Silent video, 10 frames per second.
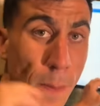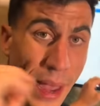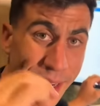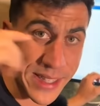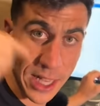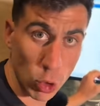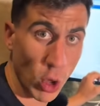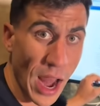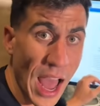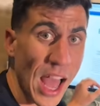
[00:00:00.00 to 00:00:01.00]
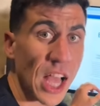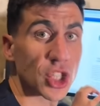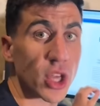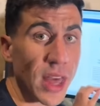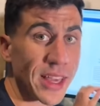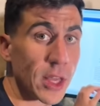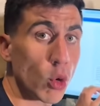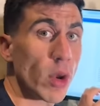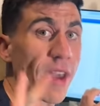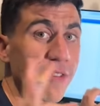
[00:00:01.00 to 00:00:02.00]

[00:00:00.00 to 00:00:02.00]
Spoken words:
In all these videos that we were educating